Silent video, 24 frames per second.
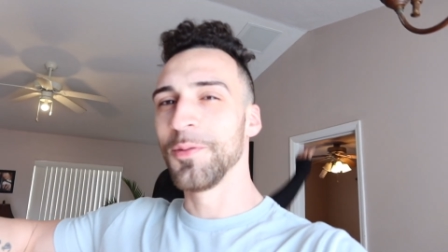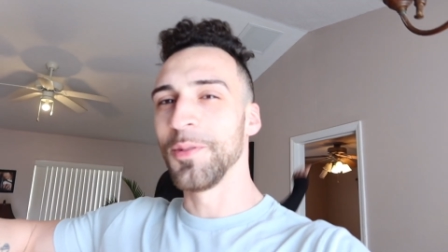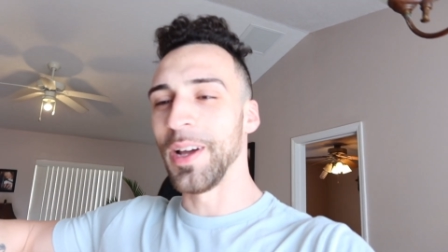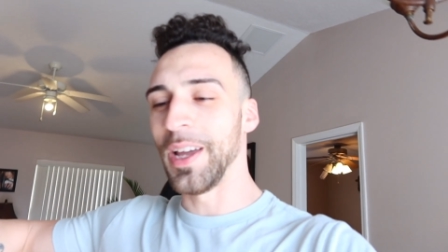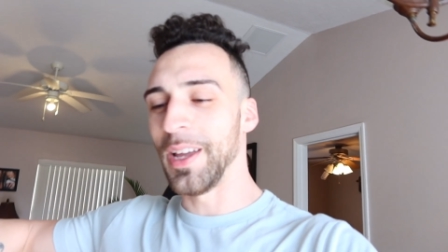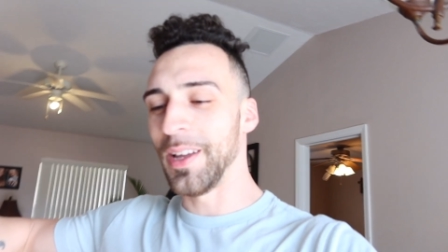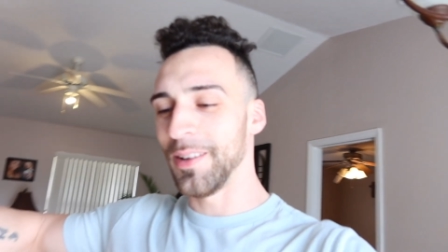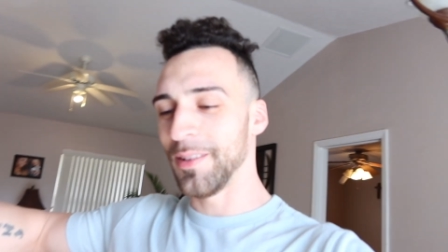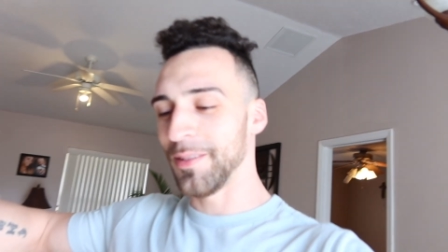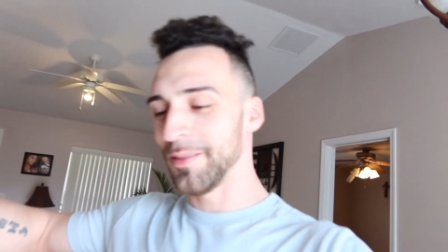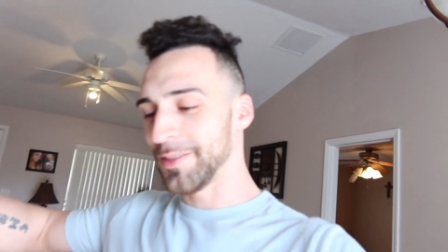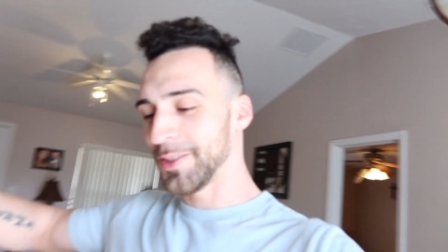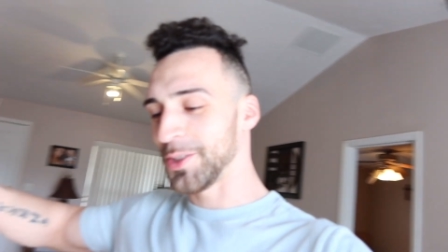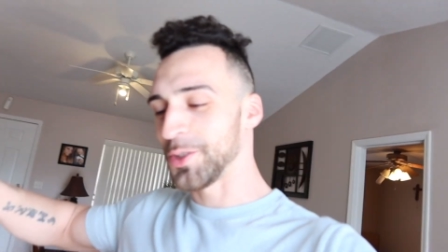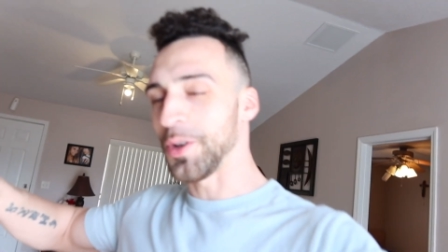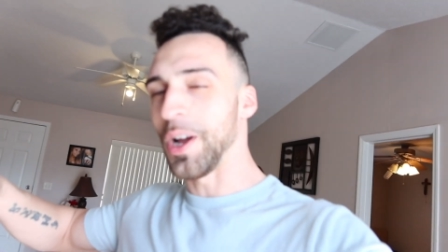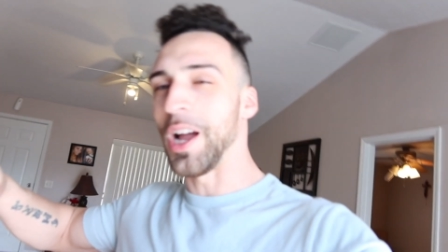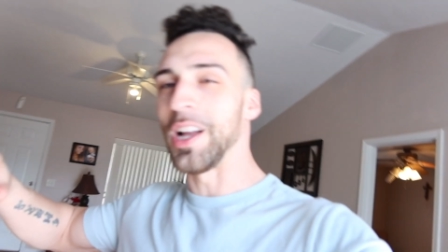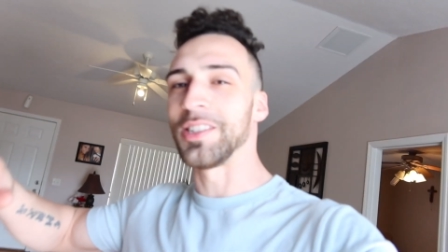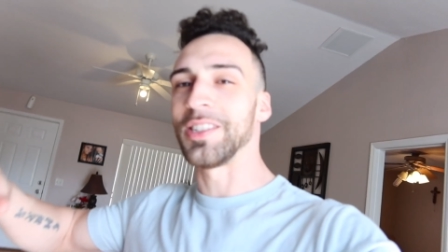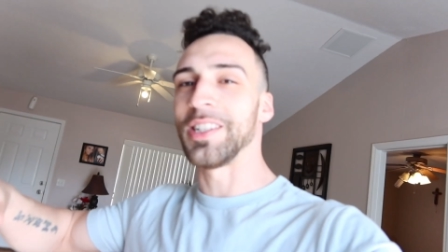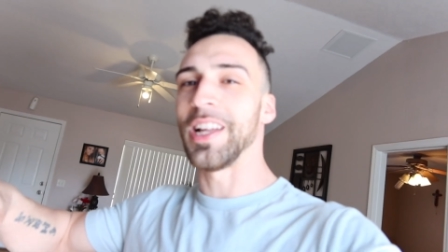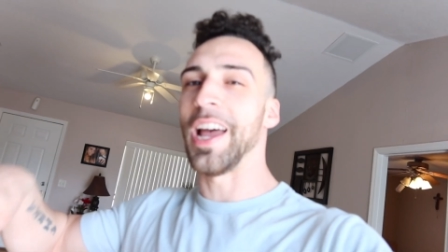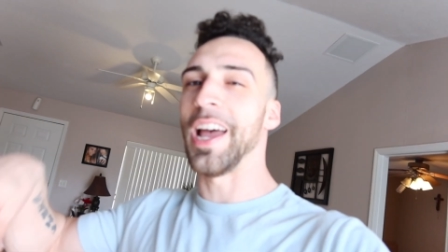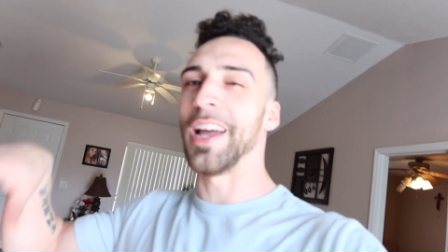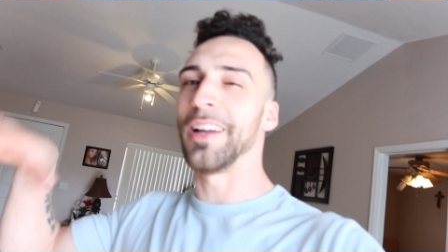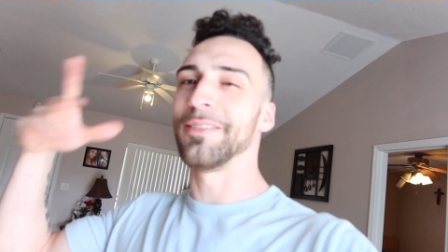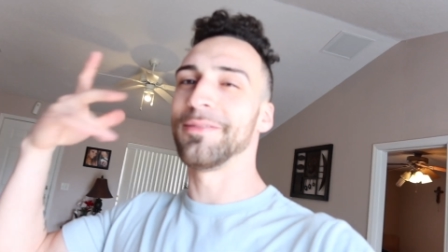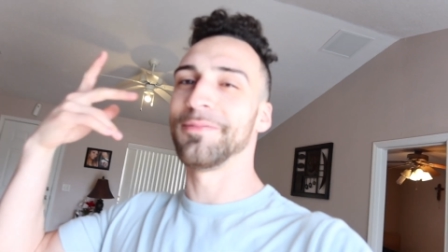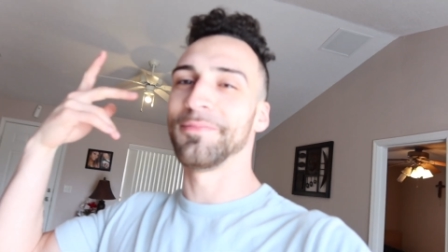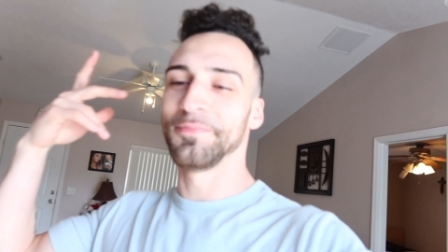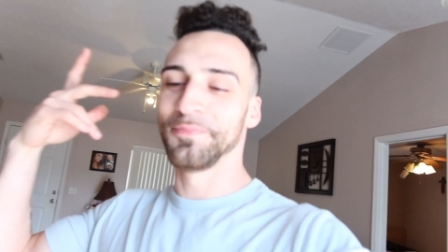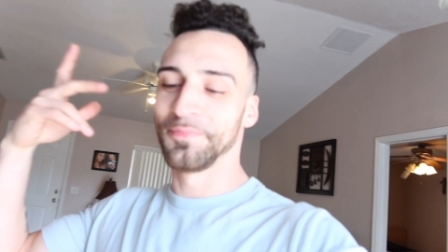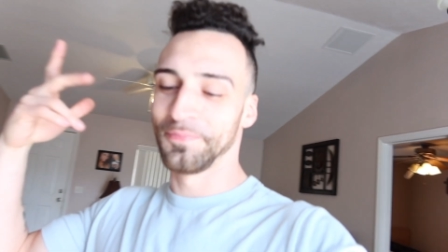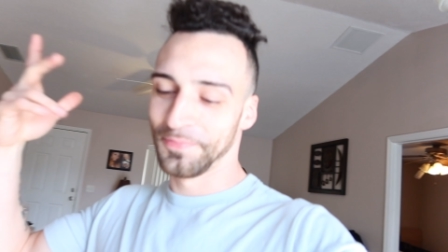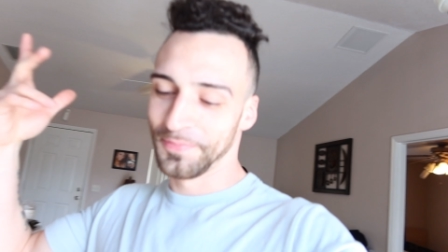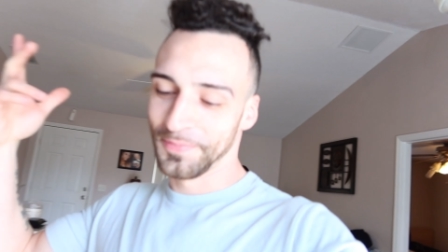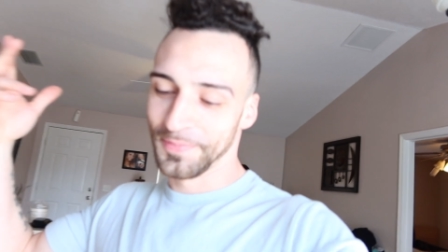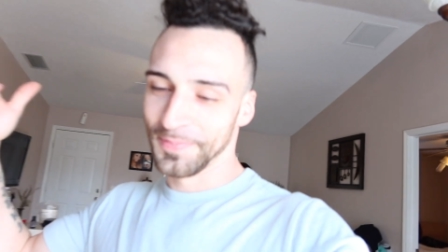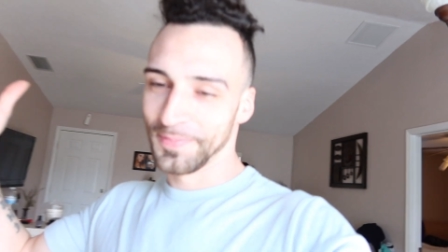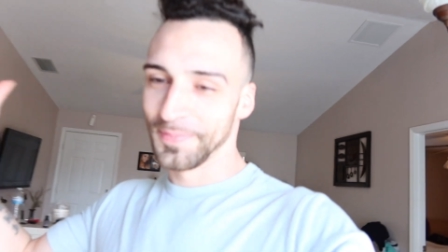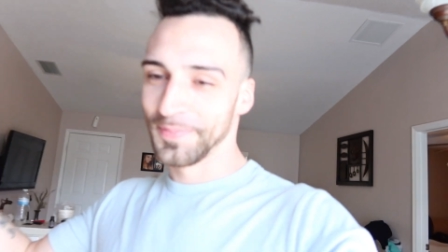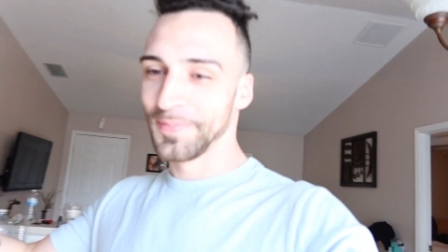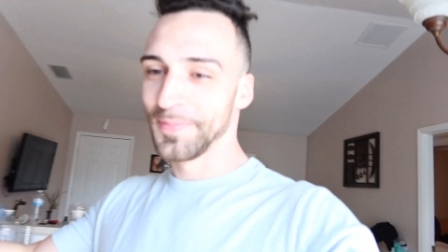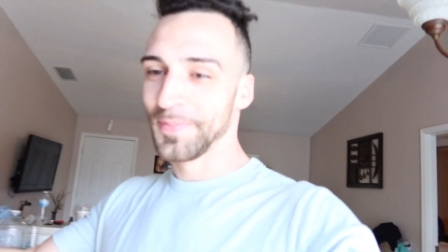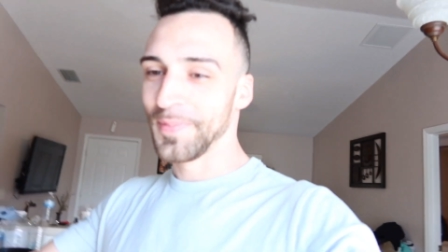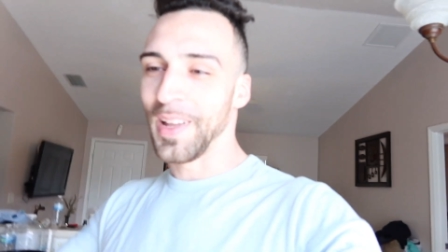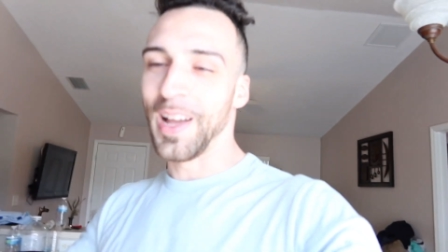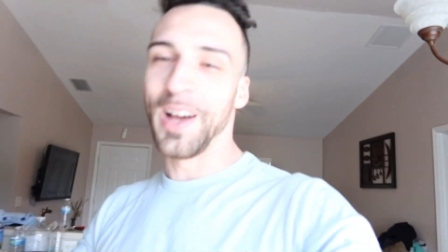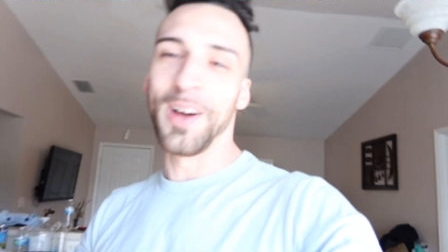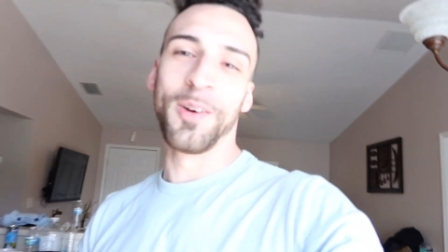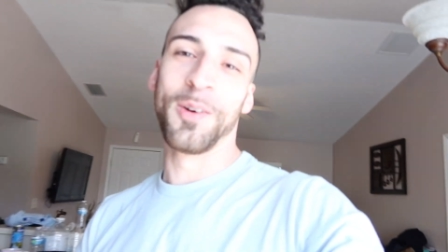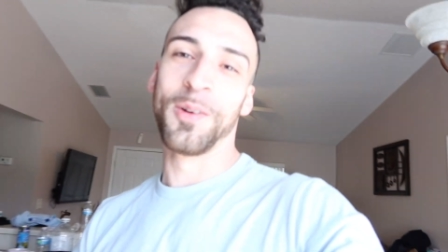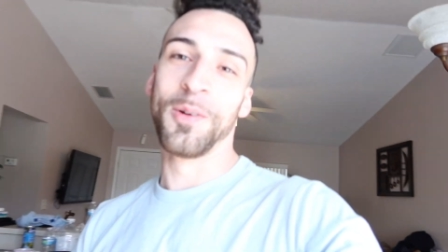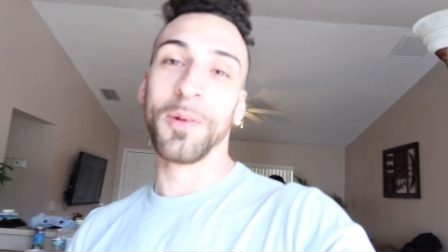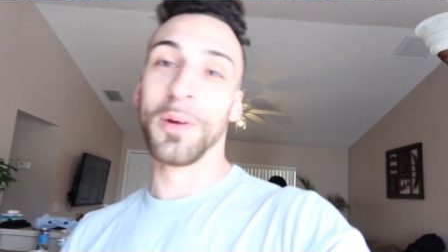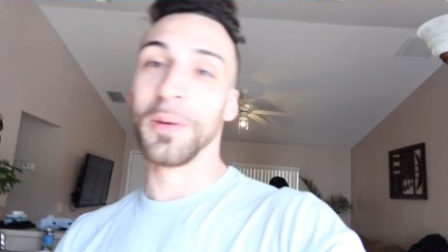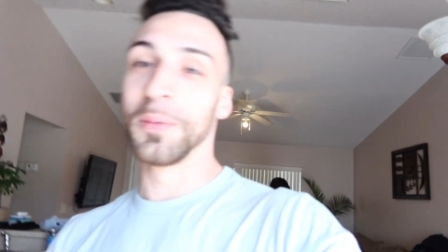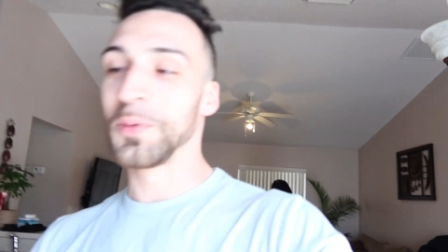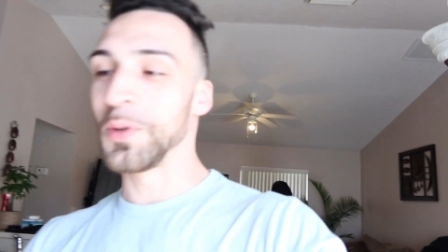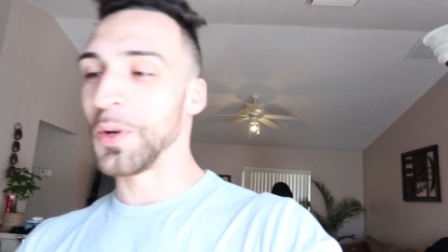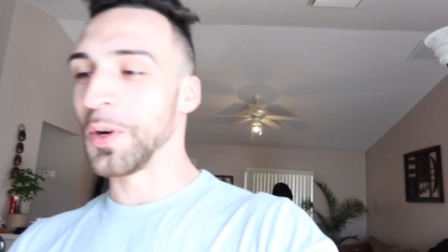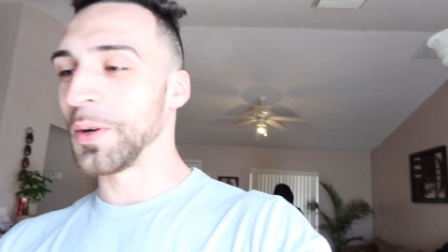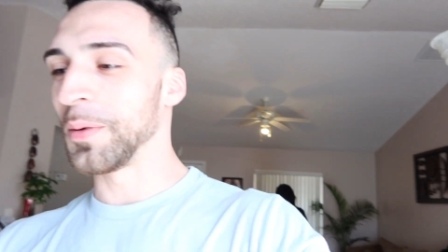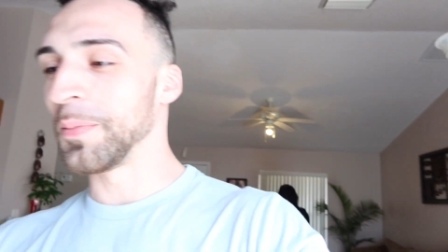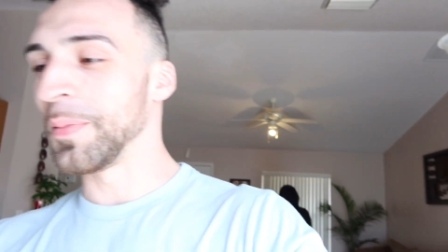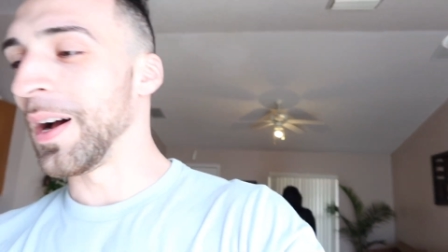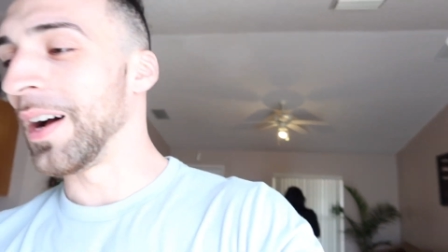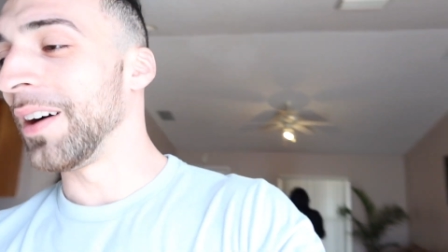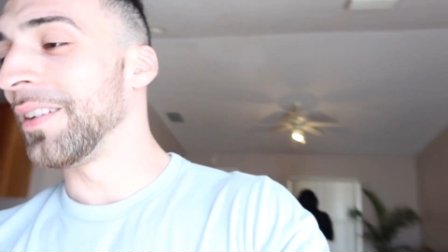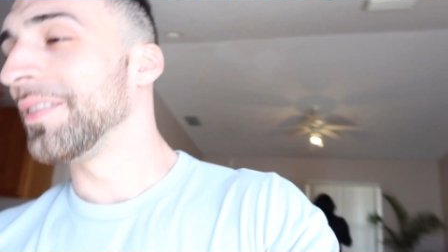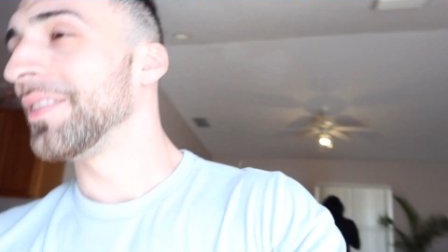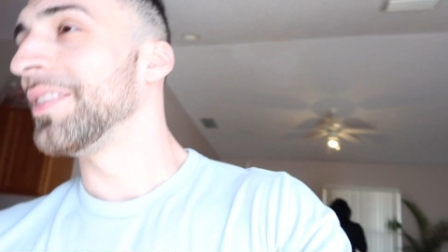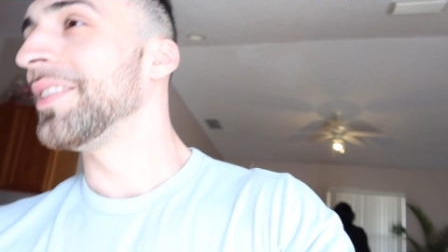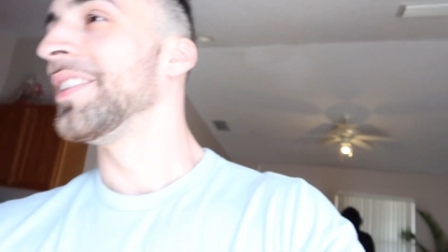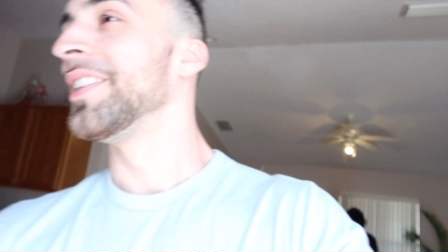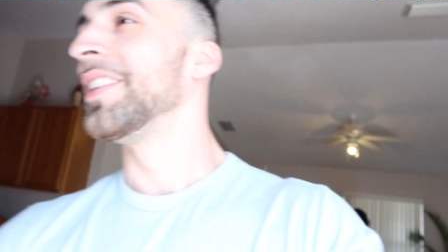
Wait, scratch that. I don't know what I'm talking about.